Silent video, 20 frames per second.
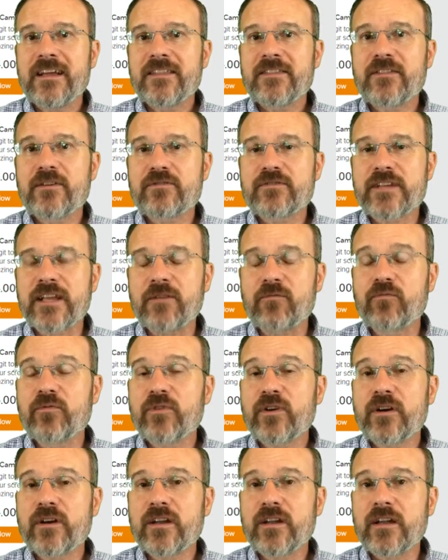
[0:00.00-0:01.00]
There's a
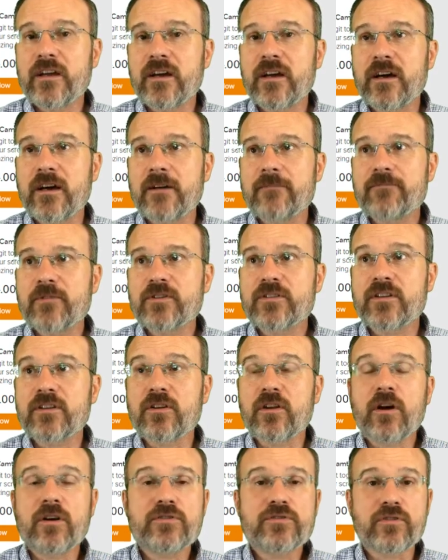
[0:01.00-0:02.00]

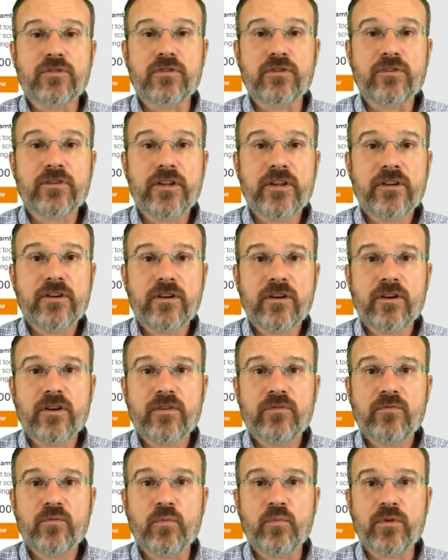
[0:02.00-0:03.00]
larger learning
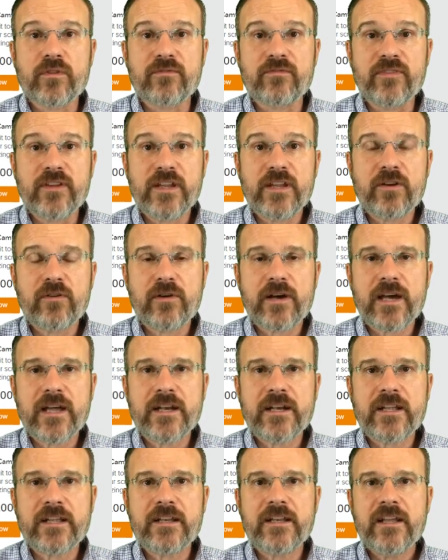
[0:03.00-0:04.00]
curve with video
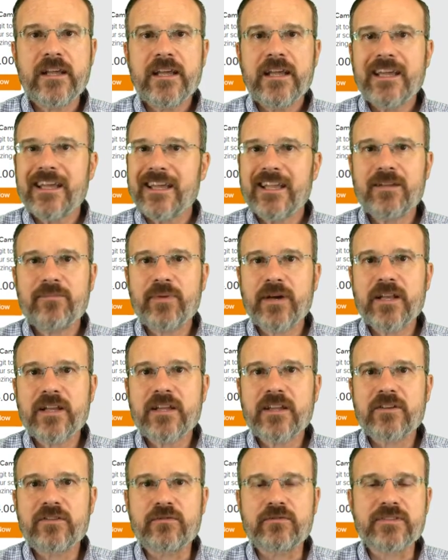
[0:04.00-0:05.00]
editing. Anybody
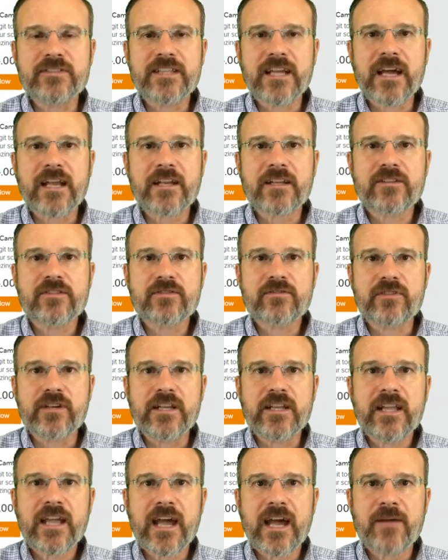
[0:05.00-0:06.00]
can do static
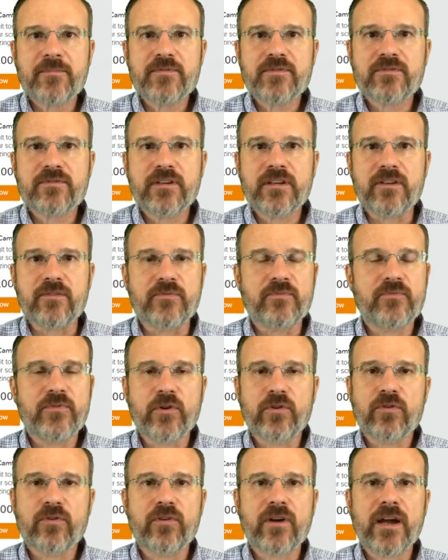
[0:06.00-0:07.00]
screen capturing of
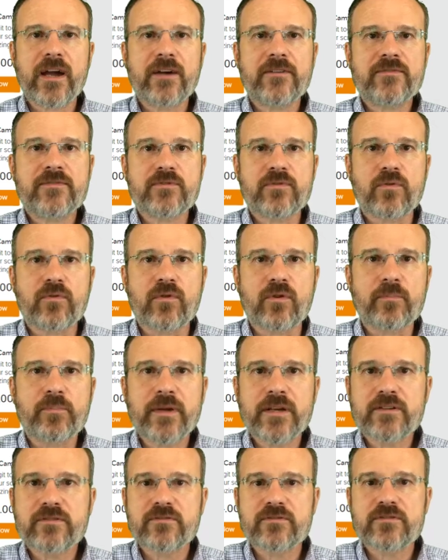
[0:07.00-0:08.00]
photographs or
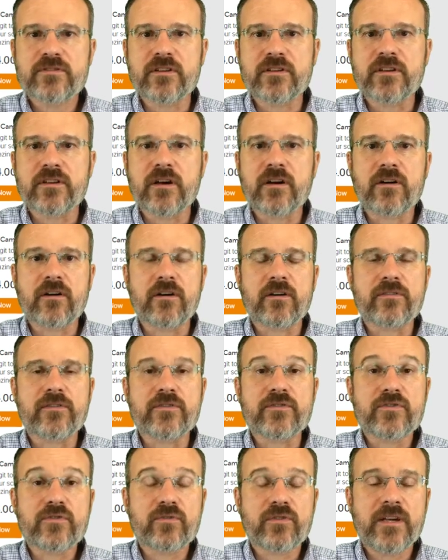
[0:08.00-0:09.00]
pictures on the
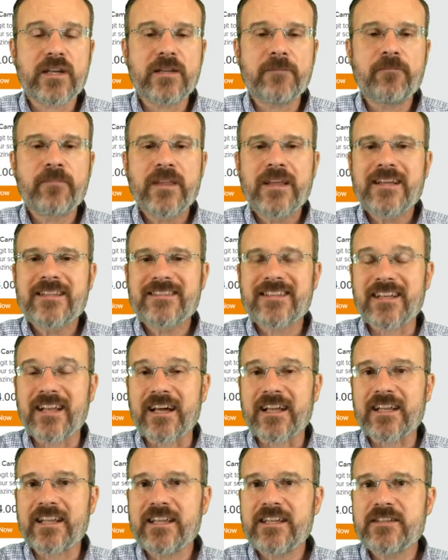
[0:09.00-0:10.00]
screen. It's a
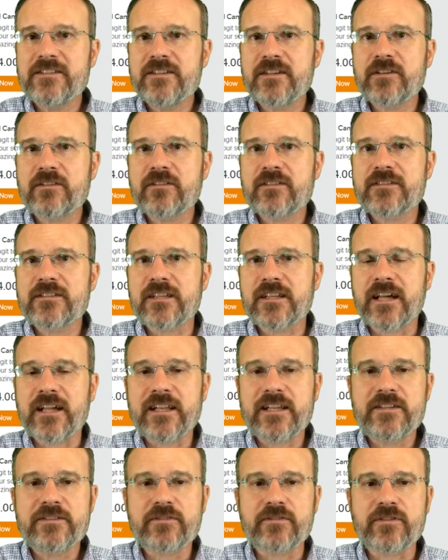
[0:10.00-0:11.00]
lot easier. It's a lot
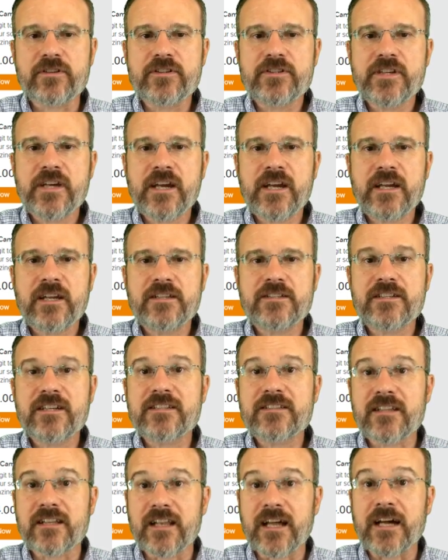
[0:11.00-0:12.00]
easier to change.
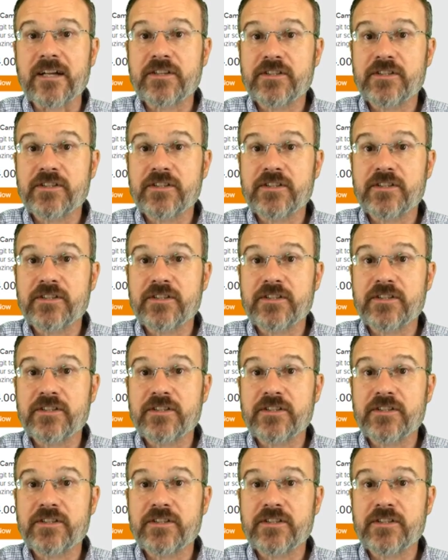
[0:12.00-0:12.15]
It's a lot